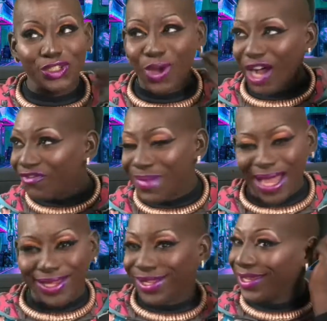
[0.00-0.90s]
off my
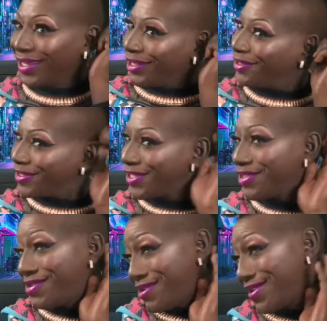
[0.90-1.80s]
little looks,
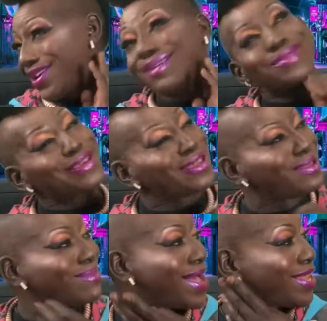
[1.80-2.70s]
you know what I
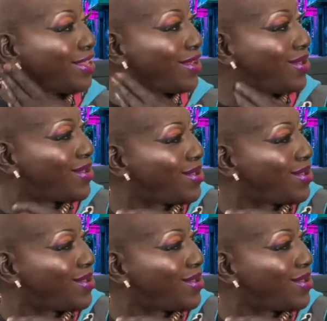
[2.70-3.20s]
mean? My little,